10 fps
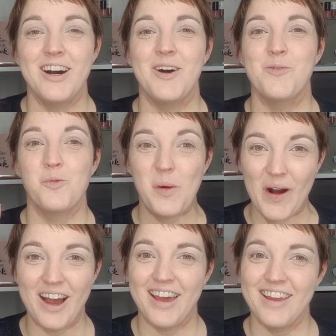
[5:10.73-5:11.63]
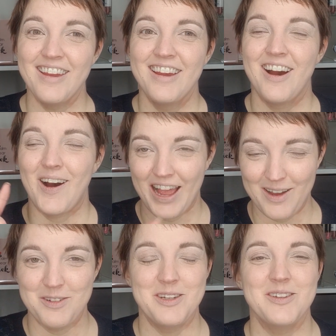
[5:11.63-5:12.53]
of why I
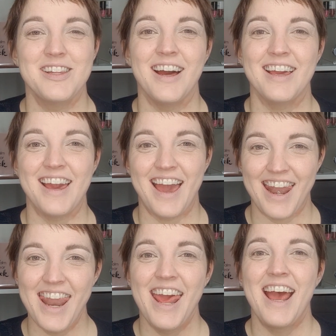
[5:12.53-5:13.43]
haven't used that again.